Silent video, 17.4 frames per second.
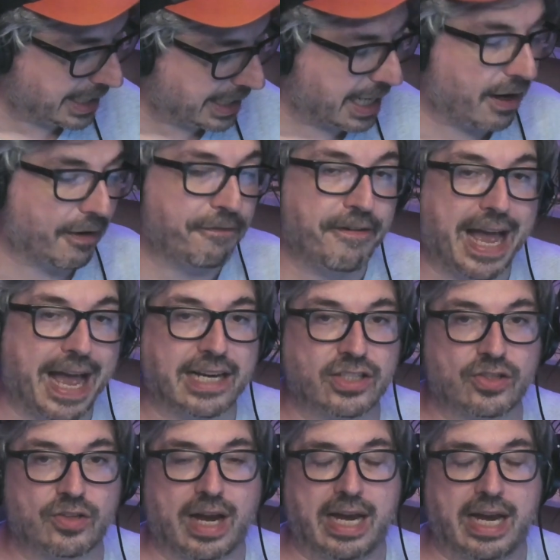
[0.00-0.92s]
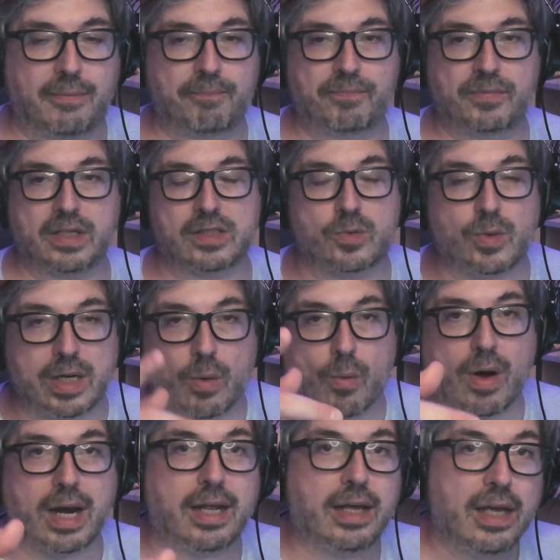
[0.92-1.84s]
to get our facts straight, because we
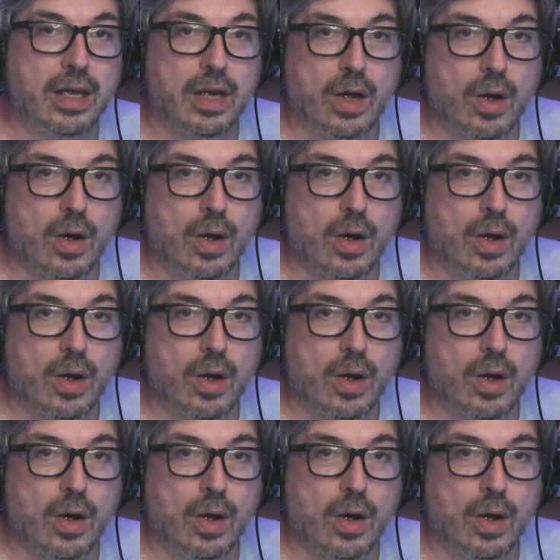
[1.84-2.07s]
don't want